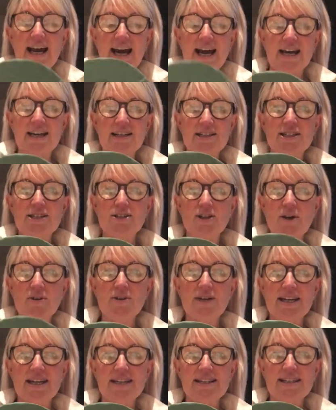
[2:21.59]
and
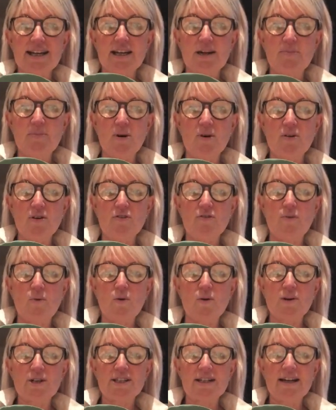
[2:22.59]
soak it in a bowl of
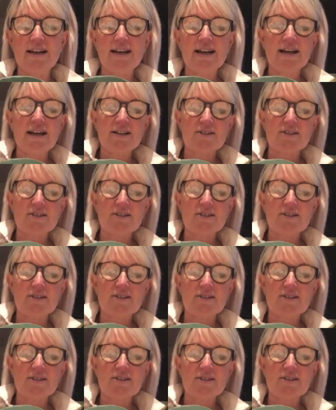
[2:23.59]
water.